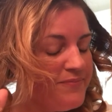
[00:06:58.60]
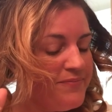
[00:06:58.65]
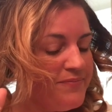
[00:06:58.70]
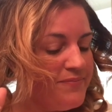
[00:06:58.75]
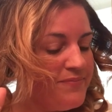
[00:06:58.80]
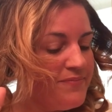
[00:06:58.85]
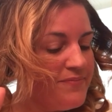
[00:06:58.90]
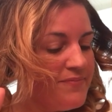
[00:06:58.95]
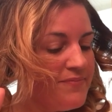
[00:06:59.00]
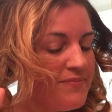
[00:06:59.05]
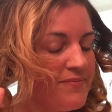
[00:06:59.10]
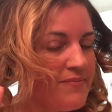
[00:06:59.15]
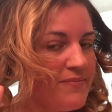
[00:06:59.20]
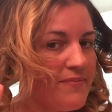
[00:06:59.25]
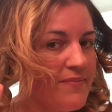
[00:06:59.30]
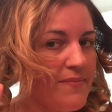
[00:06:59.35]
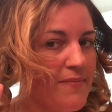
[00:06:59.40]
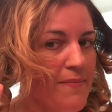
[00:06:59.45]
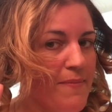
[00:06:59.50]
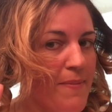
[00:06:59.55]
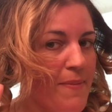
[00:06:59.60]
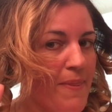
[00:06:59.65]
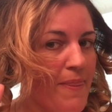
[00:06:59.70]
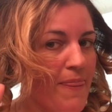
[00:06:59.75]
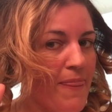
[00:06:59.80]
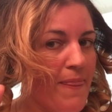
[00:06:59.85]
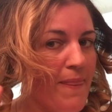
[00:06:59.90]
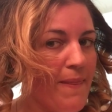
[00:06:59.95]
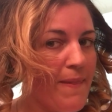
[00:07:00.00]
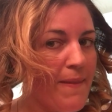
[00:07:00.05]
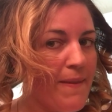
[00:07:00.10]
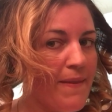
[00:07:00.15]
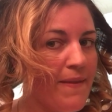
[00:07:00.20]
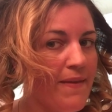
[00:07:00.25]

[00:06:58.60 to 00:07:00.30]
No one is speaking in this clip.